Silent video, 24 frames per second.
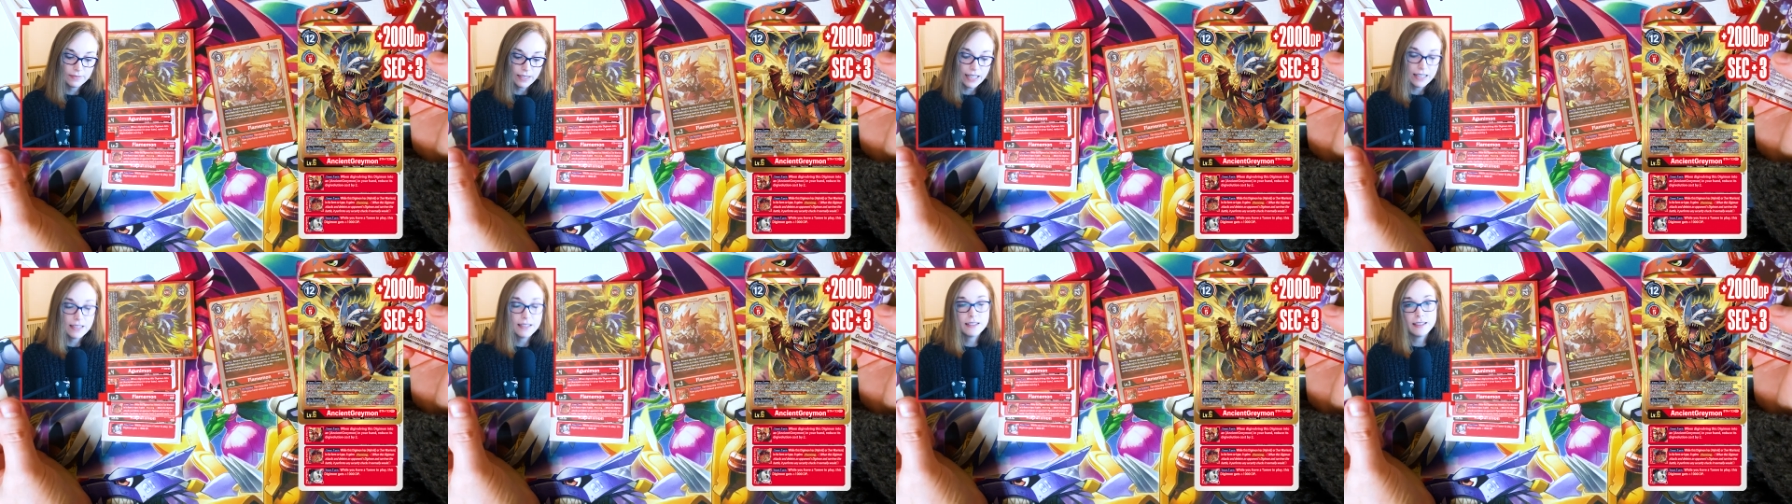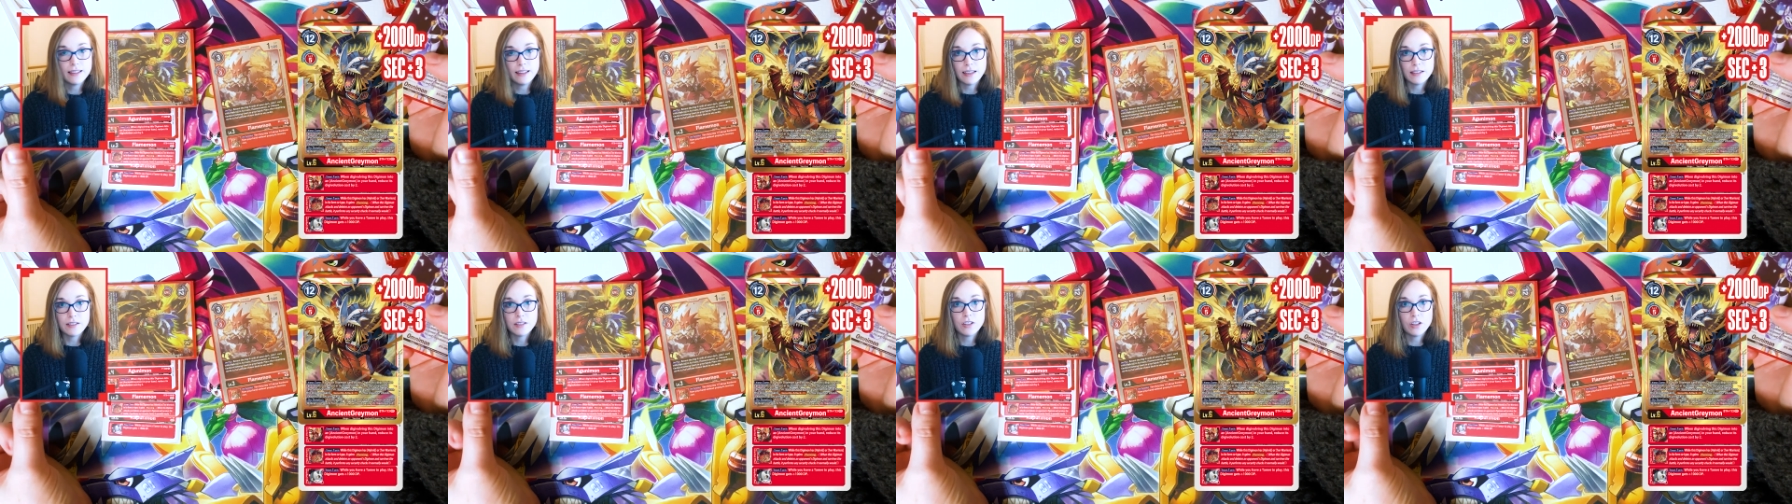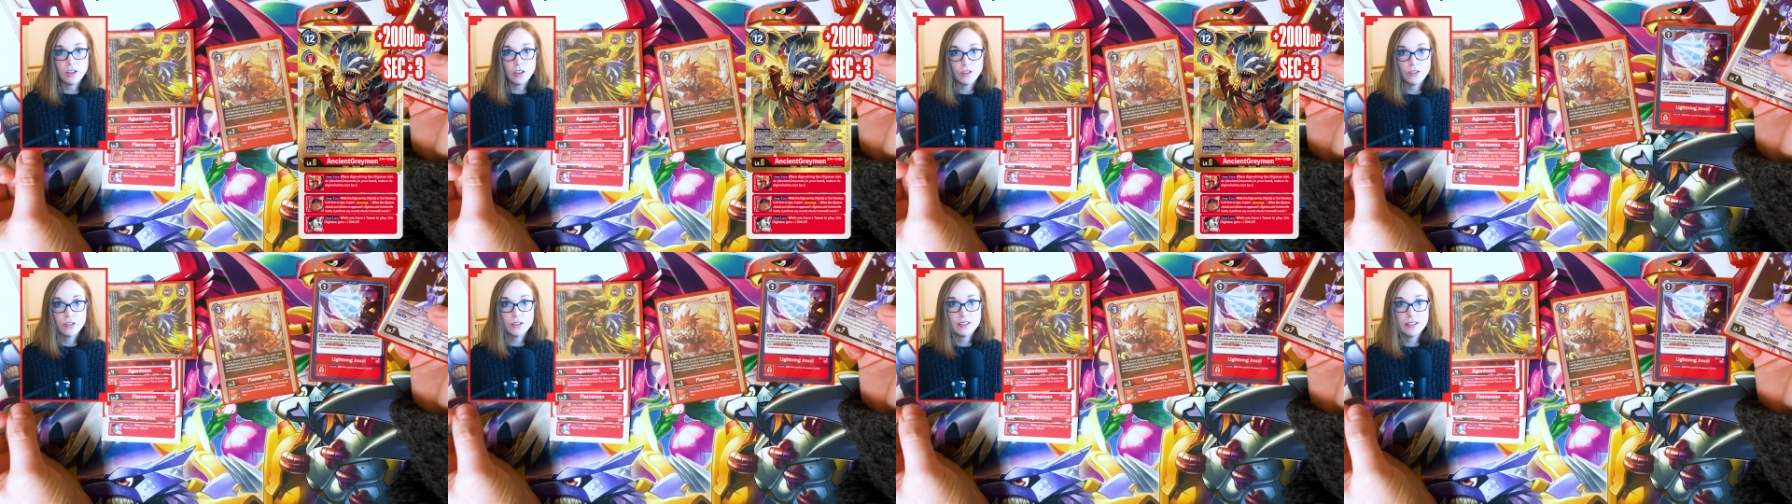into their
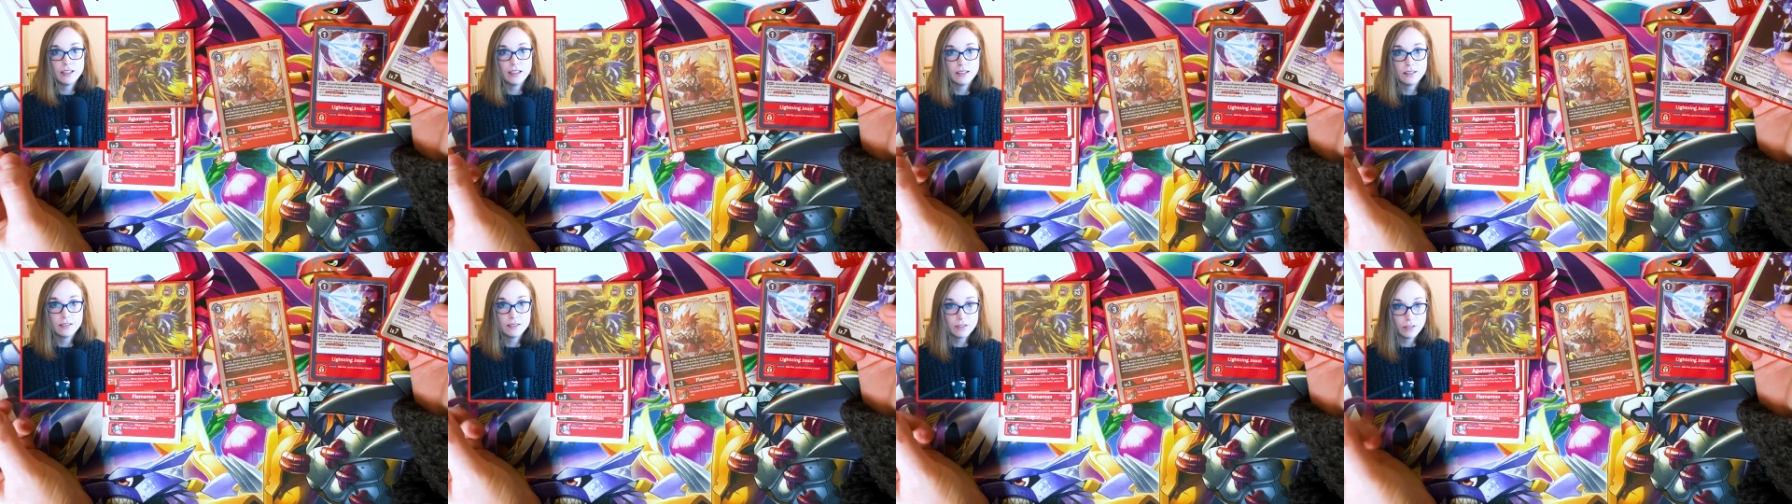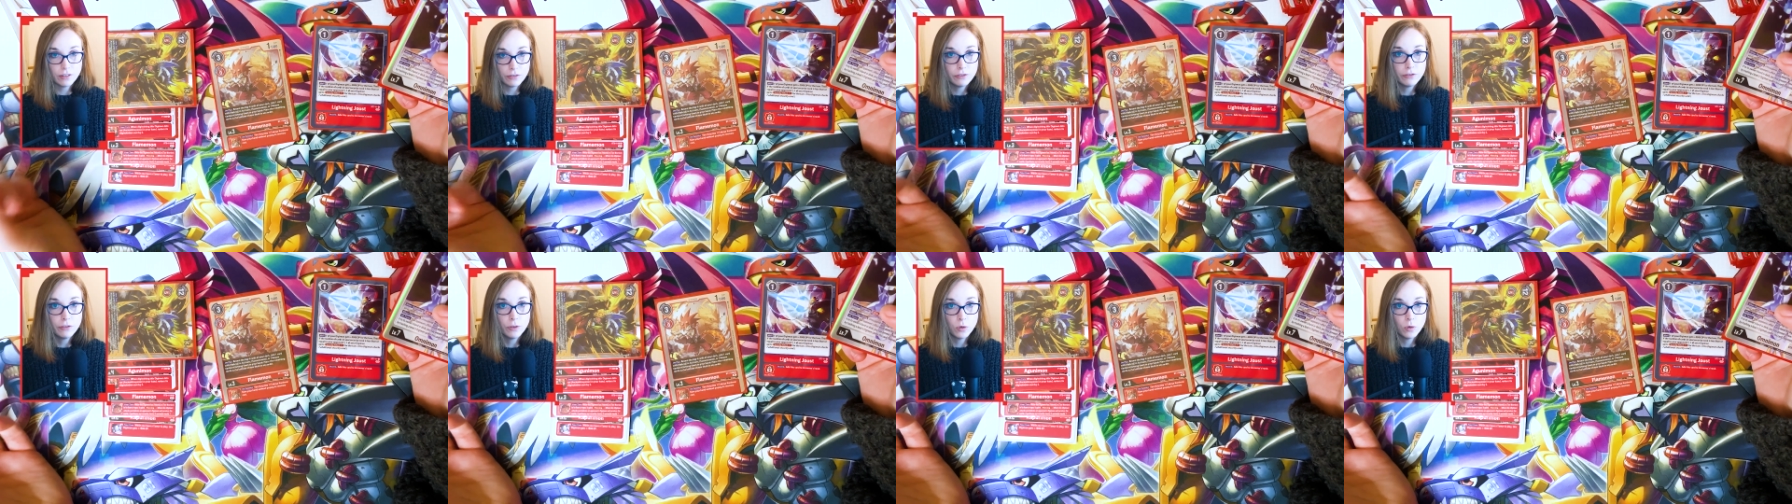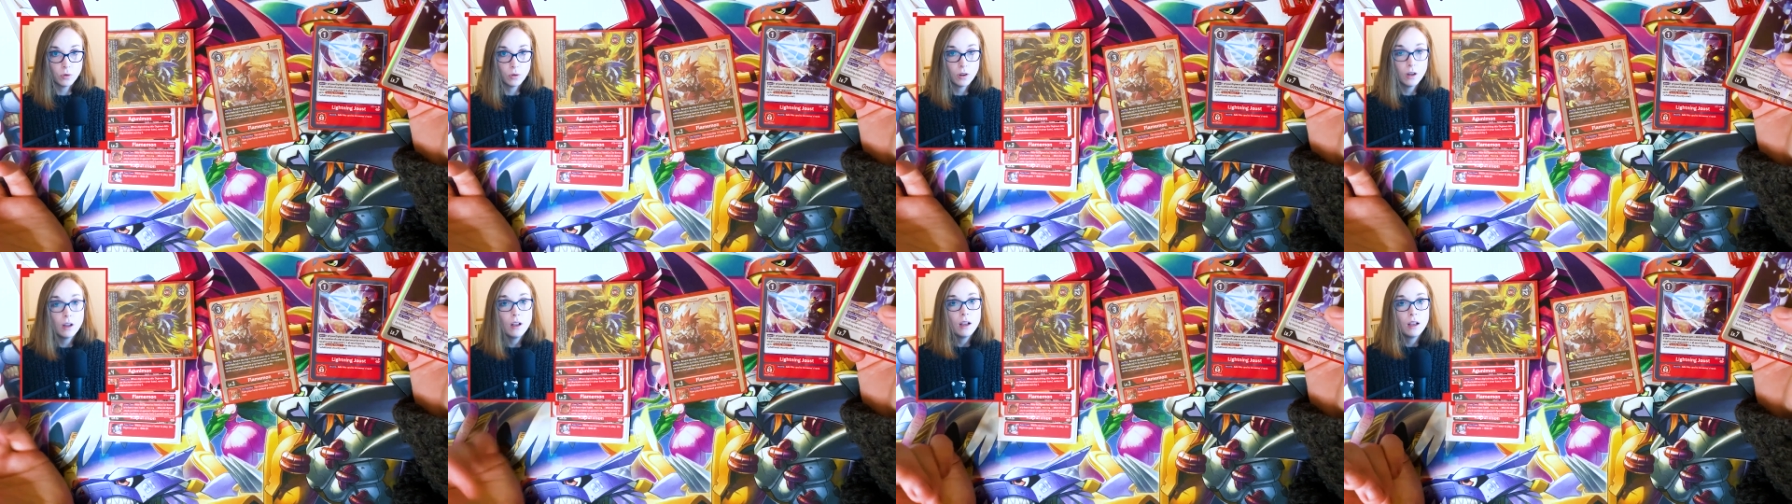security. So
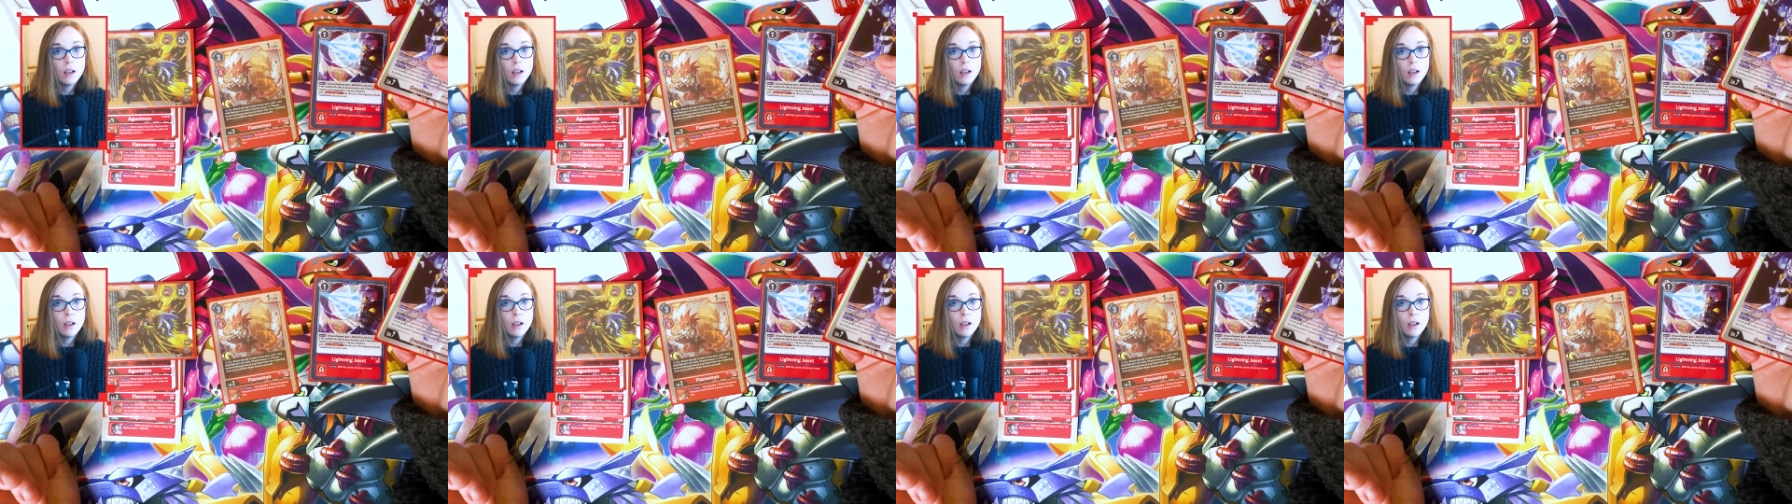4.